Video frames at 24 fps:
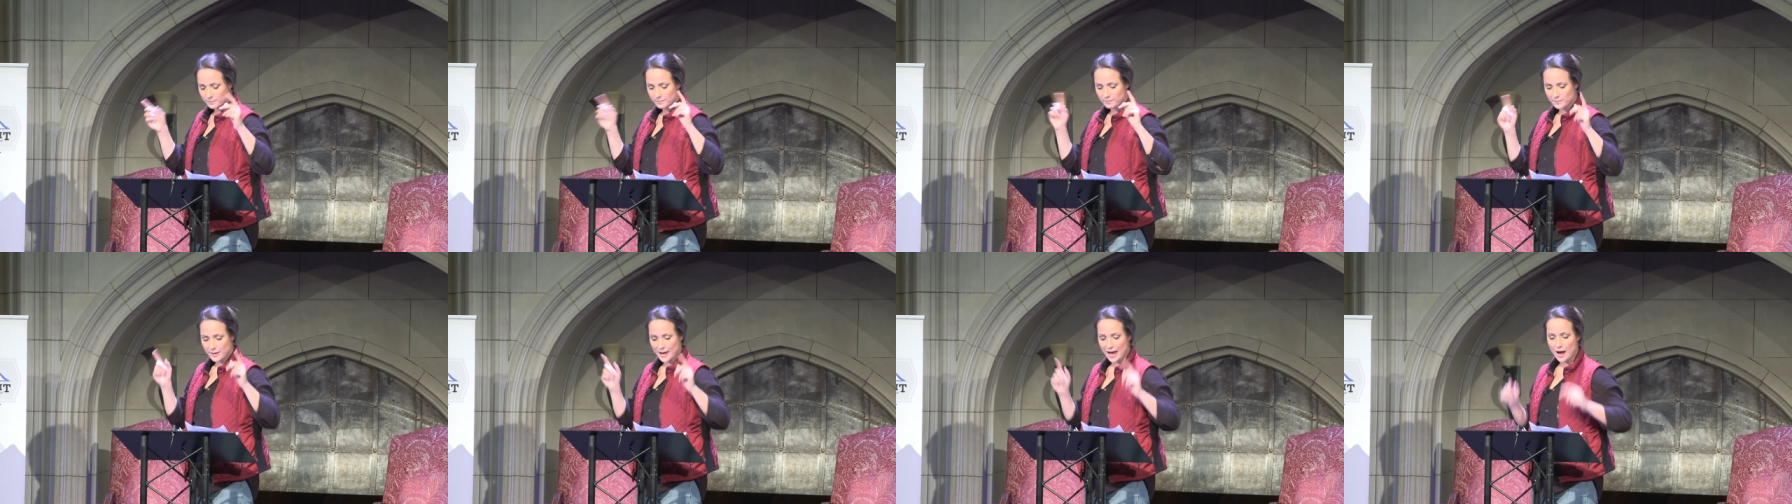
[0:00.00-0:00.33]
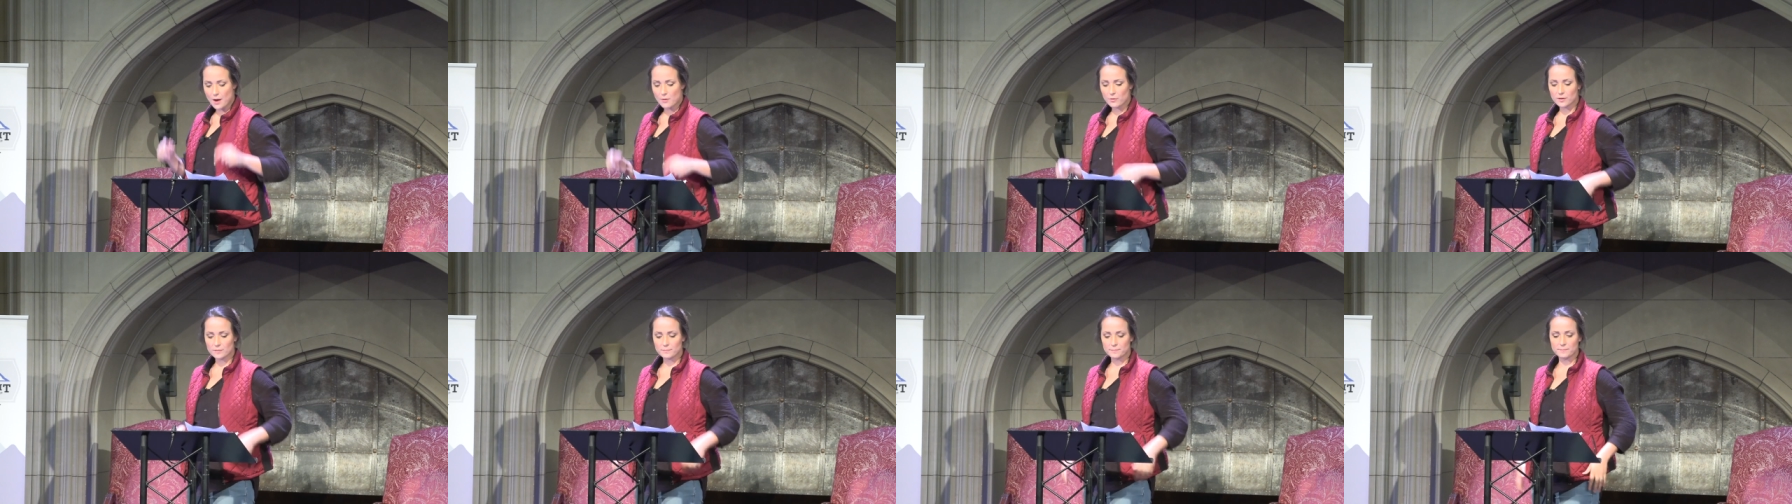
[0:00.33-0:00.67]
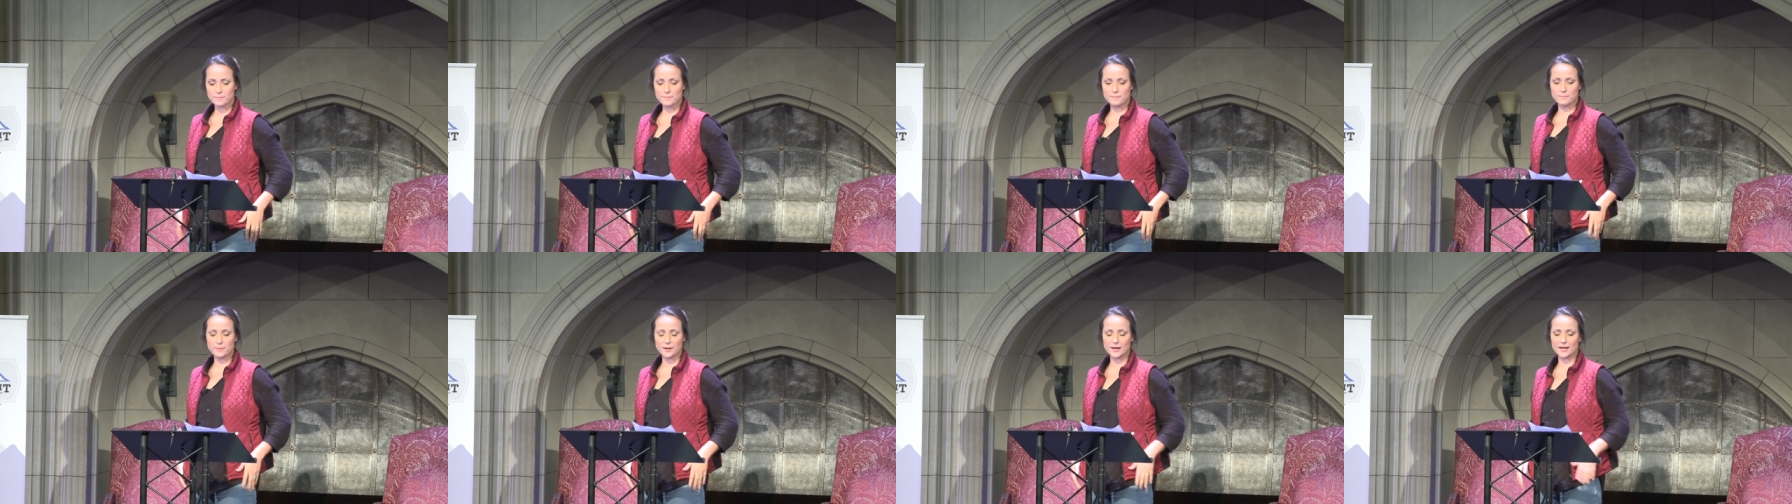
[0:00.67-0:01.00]
power
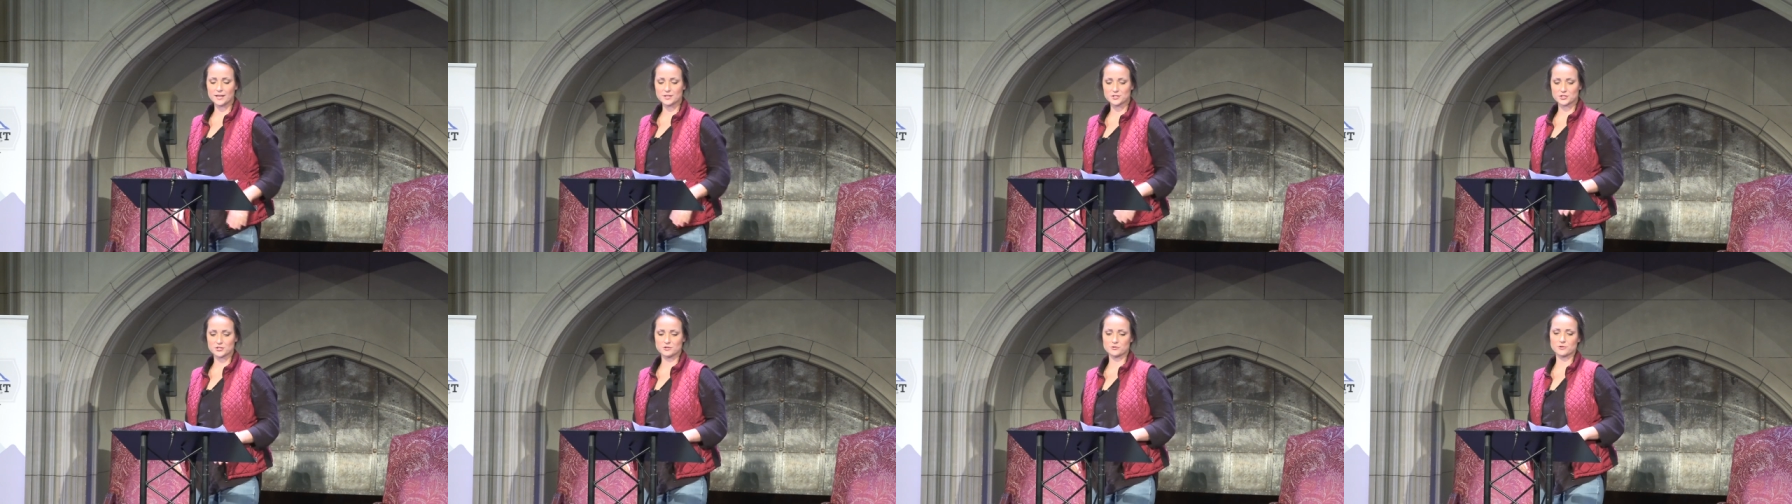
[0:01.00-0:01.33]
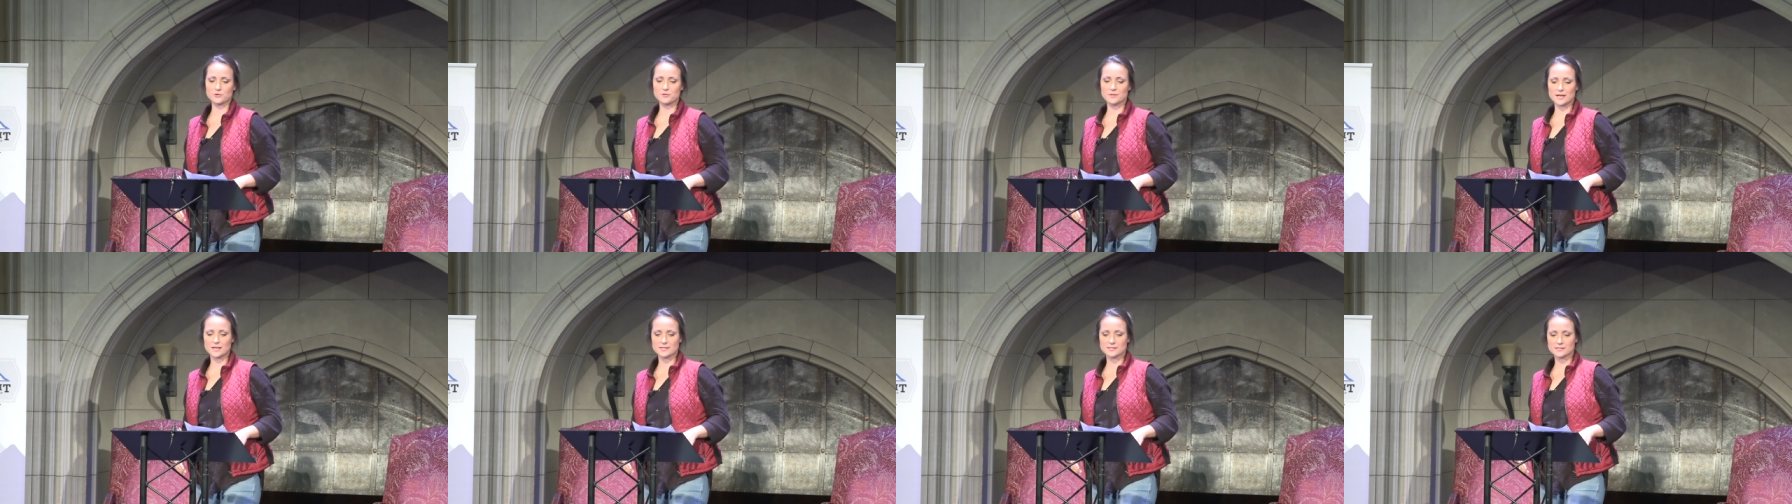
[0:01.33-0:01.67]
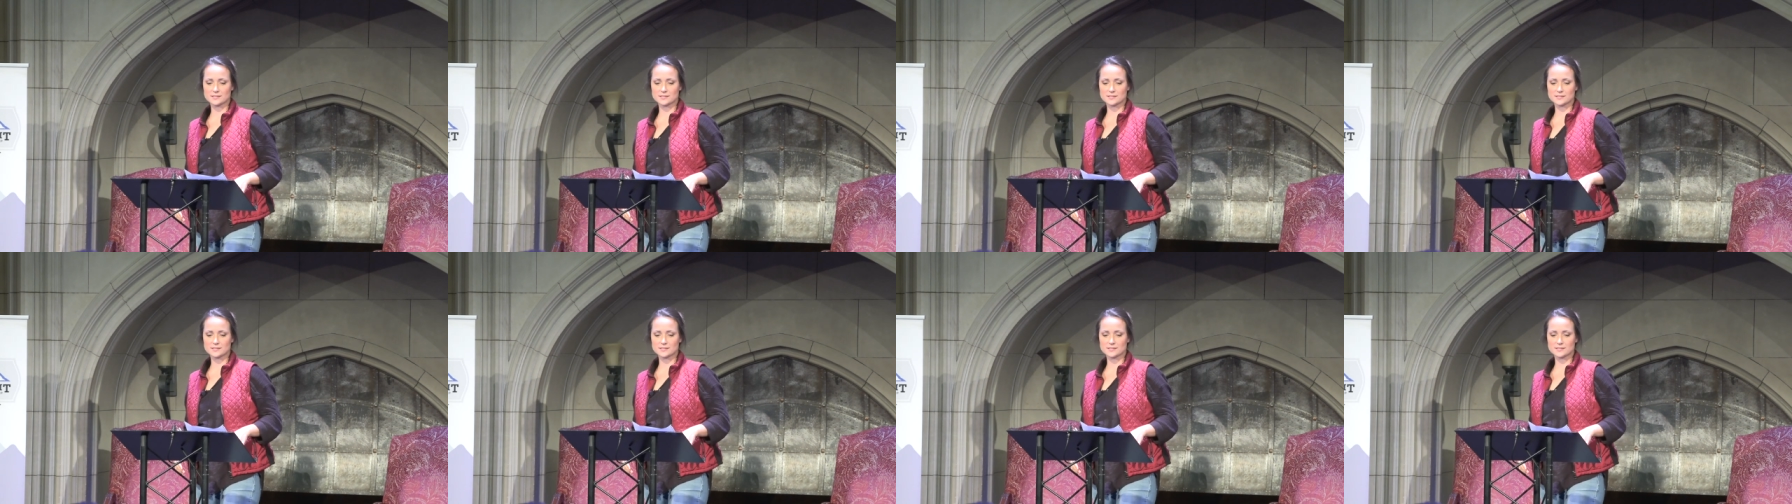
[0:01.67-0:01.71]
punch through this,